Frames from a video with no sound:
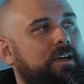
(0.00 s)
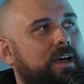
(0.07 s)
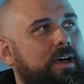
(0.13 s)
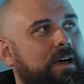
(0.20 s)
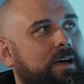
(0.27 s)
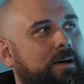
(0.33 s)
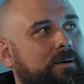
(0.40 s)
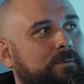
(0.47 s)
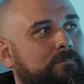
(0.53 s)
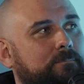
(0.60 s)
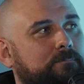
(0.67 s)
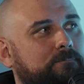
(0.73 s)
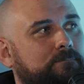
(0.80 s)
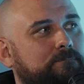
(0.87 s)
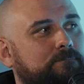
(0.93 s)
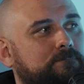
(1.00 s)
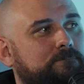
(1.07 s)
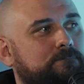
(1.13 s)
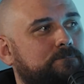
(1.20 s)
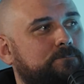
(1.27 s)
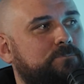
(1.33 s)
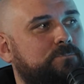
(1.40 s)

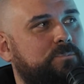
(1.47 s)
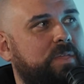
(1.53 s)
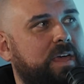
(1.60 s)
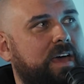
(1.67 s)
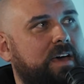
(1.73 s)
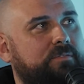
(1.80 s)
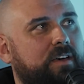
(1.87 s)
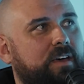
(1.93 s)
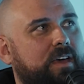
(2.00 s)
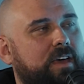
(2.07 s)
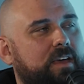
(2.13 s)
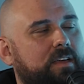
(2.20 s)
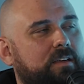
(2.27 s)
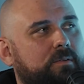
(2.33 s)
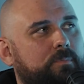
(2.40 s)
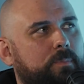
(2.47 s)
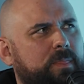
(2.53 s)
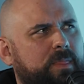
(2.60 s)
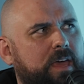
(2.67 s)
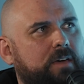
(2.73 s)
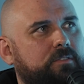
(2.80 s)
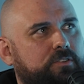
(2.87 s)
They have a
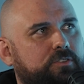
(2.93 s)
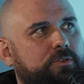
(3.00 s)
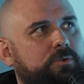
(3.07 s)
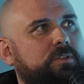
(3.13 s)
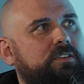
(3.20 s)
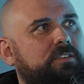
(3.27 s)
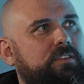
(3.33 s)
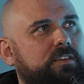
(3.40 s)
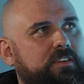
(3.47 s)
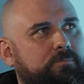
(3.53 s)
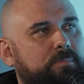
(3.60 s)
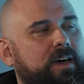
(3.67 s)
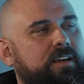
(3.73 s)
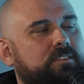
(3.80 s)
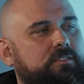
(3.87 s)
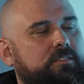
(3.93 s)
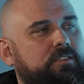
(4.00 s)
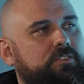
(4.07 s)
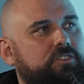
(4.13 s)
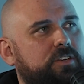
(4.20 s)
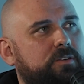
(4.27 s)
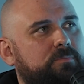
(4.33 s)
duty to give back to the
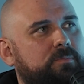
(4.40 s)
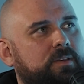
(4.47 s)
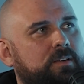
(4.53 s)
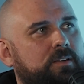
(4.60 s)
gym.